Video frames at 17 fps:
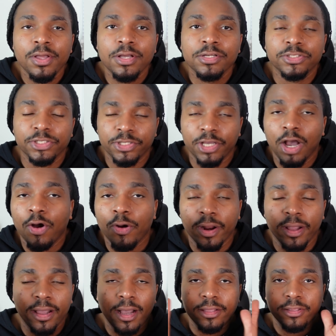so y'all
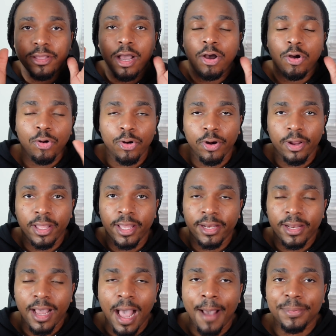are y'all are
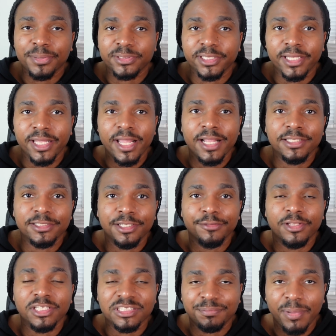at opposite ends
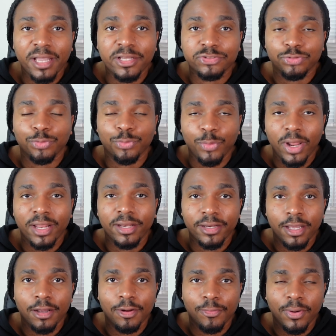of the spectrum right
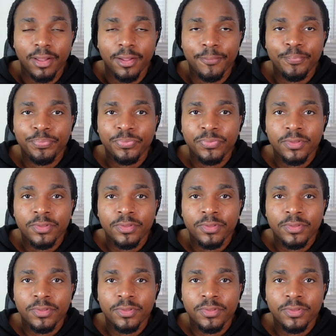now right